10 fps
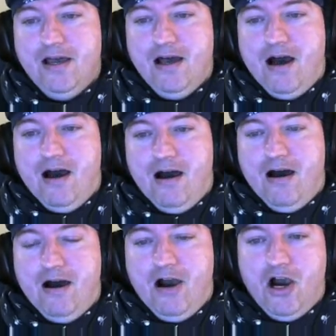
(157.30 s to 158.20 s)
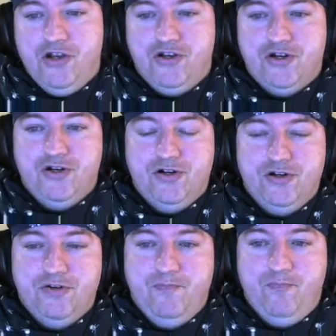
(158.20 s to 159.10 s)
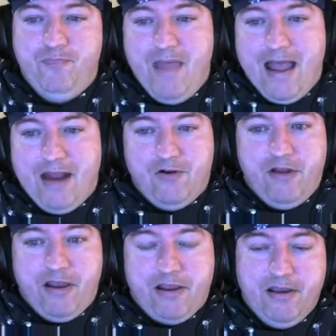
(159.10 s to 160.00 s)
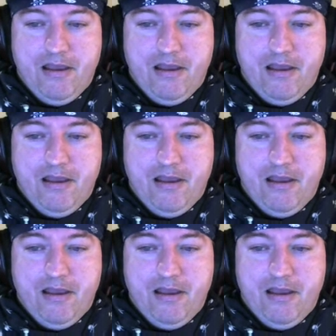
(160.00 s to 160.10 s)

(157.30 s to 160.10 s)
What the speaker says: Hunter aggro deck.